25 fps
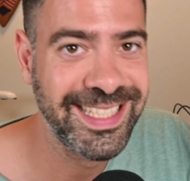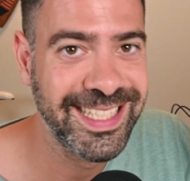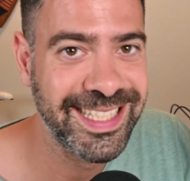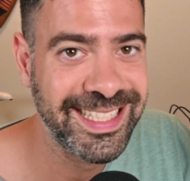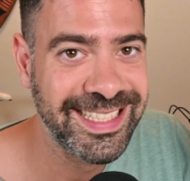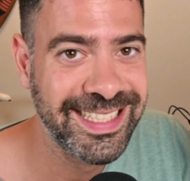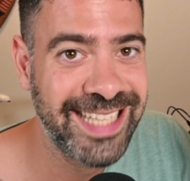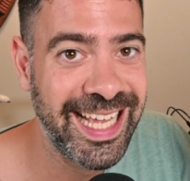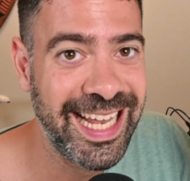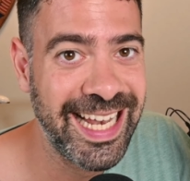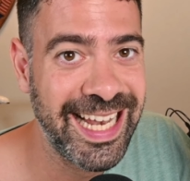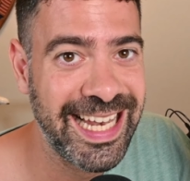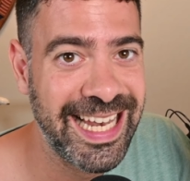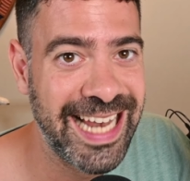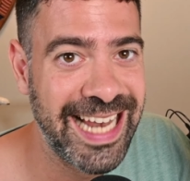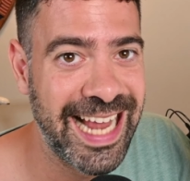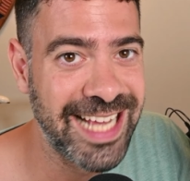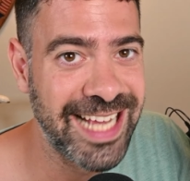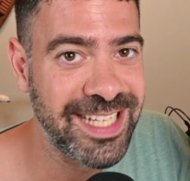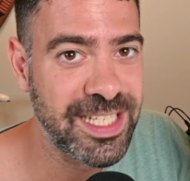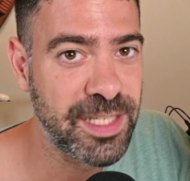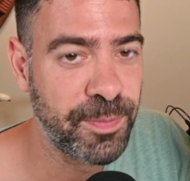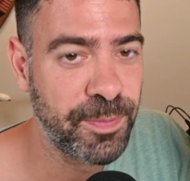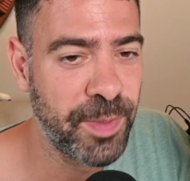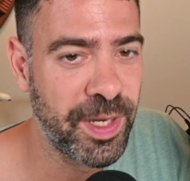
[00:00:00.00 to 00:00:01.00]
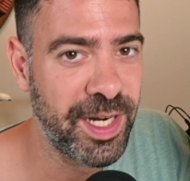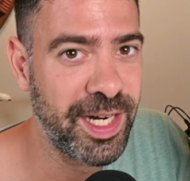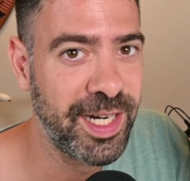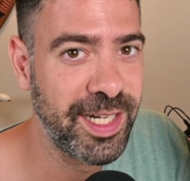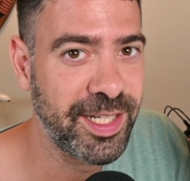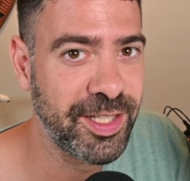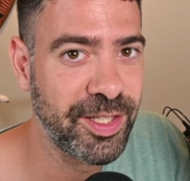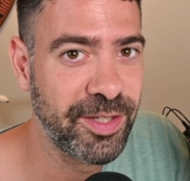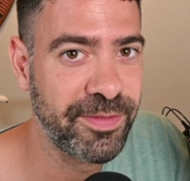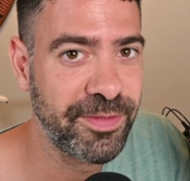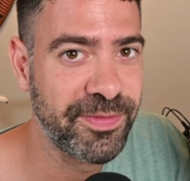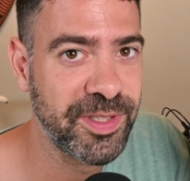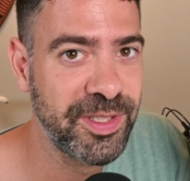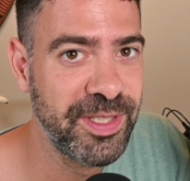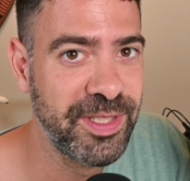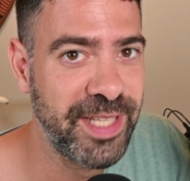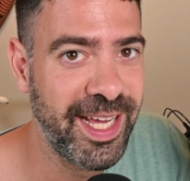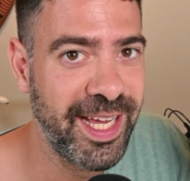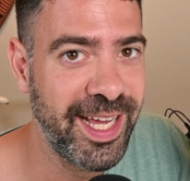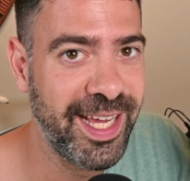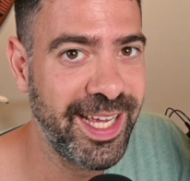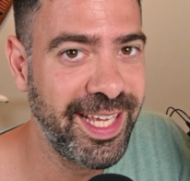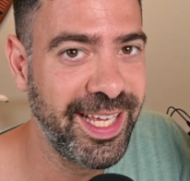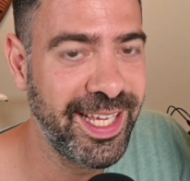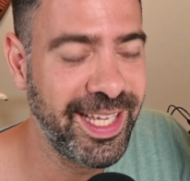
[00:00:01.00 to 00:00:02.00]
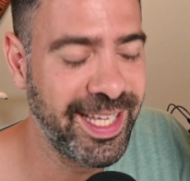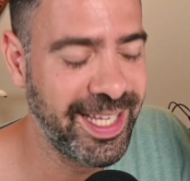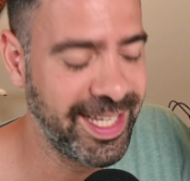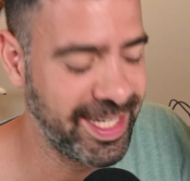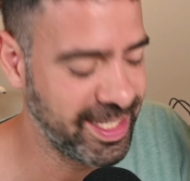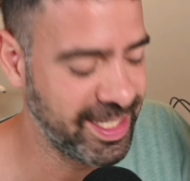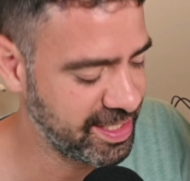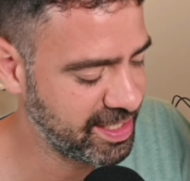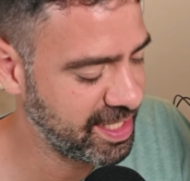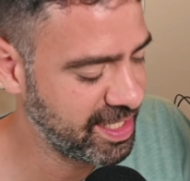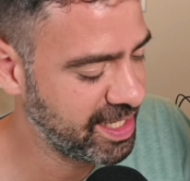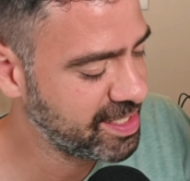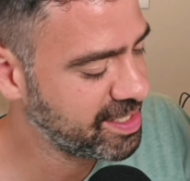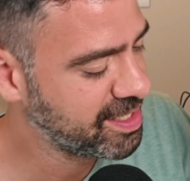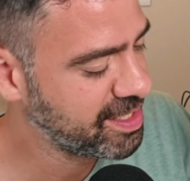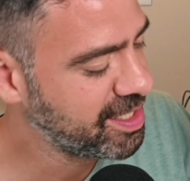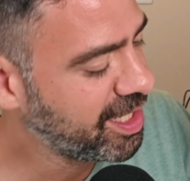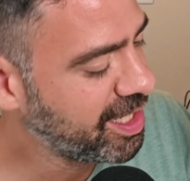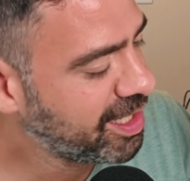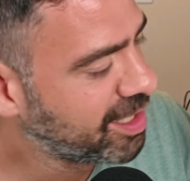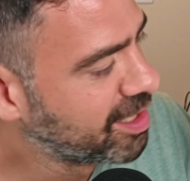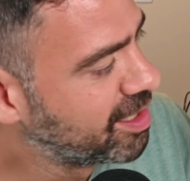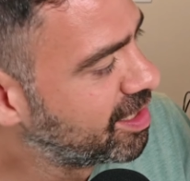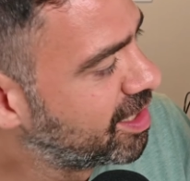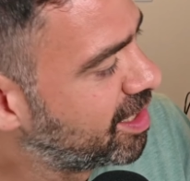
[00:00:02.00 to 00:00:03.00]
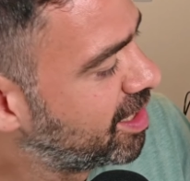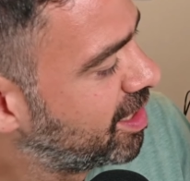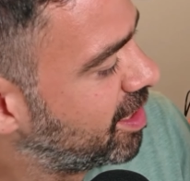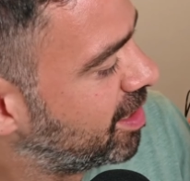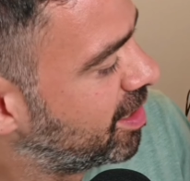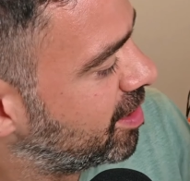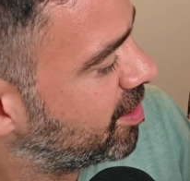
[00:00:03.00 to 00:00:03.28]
the last part of today is the sticker.